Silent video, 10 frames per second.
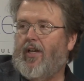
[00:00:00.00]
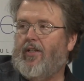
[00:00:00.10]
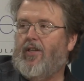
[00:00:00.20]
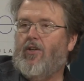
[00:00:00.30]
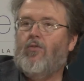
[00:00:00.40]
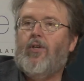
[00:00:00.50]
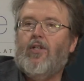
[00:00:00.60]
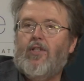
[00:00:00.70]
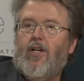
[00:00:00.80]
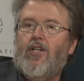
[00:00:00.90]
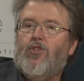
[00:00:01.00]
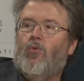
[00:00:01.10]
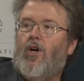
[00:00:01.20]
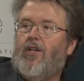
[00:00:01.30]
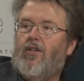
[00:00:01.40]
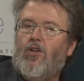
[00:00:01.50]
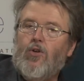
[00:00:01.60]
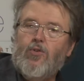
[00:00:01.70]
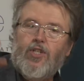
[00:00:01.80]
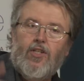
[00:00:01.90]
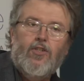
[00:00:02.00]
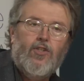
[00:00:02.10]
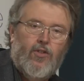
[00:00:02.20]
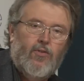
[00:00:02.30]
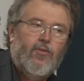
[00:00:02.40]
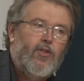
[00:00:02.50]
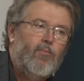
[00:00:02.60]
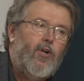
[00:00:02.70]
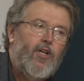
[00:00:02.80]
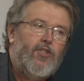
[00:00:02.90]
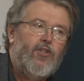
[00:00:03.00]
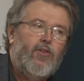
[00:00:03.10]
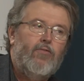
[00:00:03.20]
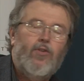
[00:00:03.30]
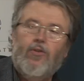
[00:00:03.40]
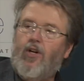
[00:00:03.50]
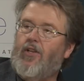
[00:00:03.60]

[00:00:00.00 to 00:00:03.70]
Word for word: and they don't realize what goes into the price of their food.